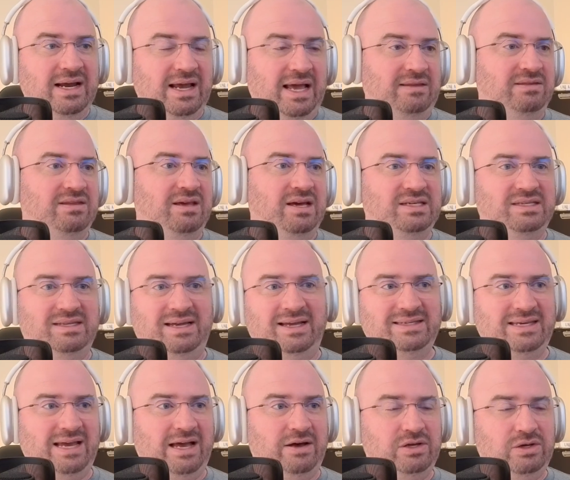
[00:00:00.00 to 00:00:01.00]
And thus
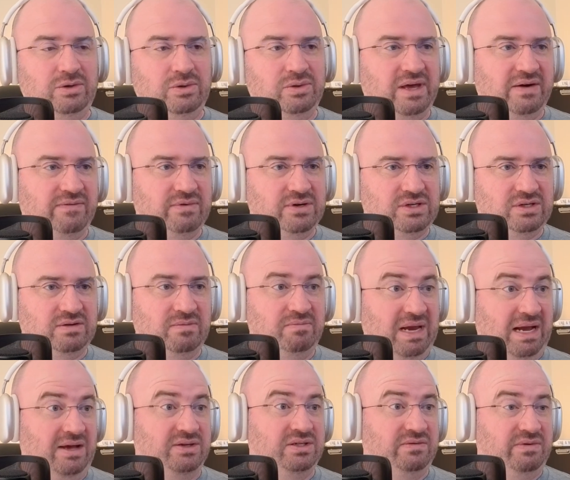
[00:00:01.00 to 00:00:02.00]
that's how you leverage the
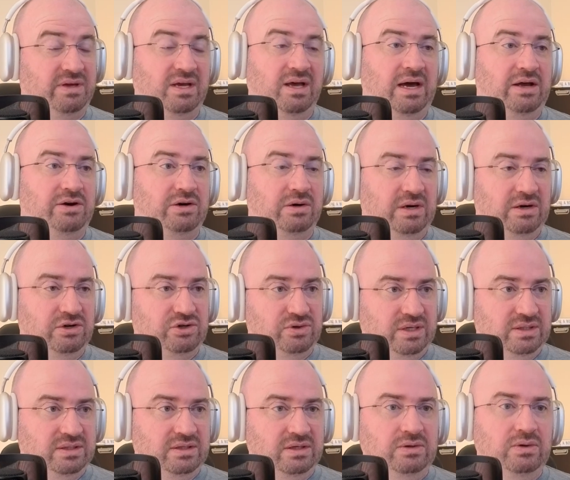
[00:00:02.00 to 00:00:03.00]
massively high degree of
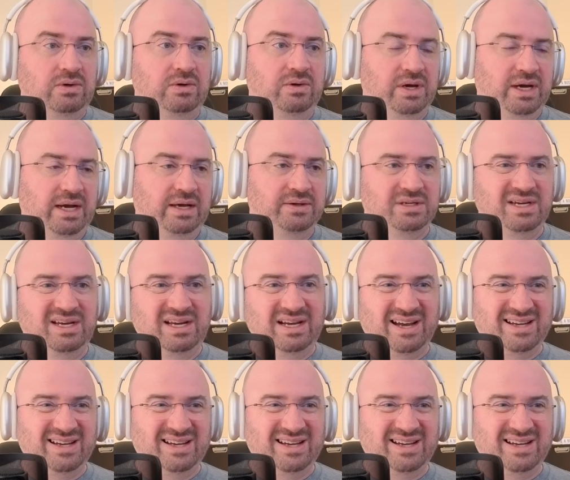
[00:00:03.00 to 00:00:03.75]
trust that Google has.